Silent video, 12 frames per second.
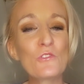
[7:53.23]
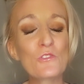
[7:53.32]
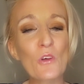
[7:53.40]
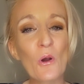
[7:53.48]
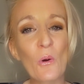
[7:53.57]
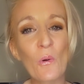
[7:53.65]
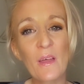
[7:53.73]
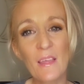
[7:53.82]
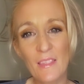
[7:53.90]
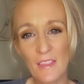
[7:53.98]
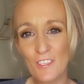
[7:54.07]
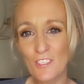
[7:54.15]
So
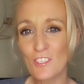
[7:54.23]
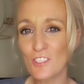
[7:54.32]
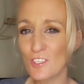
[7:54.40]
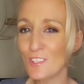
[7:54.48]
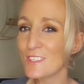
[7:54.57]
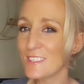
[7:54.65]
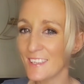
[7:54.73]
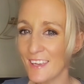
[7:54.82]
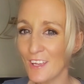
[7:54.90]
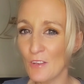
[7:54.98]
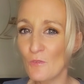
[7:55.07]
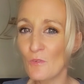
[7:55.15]
this is just,
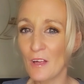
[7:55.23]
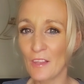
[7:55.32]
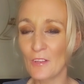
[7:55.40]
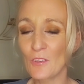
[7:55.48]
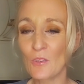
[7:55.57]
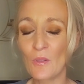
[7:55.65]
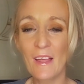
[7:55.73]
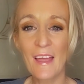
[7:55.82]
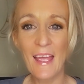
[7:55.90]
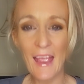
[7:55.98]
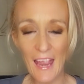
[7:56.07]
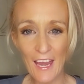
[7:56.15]
again, a little
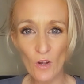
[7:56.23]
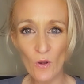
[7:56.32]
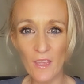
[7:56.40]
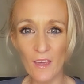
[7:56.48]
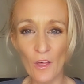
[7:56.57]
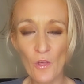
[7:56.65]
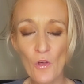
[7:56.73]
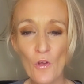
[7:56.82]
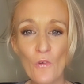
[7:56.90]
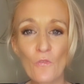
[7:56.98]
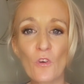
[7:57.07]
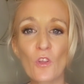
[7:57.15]
area
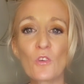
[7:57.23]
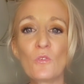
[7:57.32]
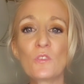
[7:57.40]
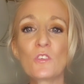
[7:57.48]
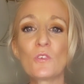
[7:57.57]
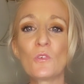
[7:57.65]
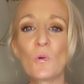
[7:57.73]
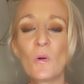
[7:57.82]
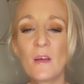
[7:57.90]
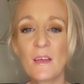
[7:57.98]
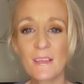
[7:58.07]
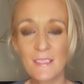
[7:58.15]
for you to
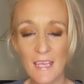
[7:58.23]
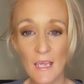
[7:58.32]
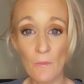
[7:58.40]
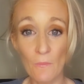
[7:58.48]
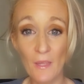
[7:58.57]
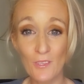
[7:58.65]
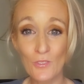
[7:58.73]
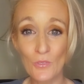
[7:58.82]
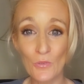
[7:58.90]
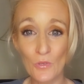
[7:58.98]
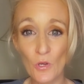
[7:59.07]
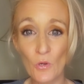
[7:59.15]
take
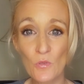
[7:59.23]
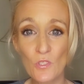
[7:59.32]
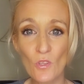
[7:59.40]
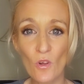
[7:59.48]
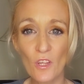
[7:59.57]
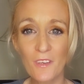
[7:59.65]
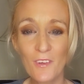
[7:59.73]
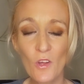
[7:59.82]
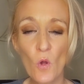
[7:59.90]
mental notes on.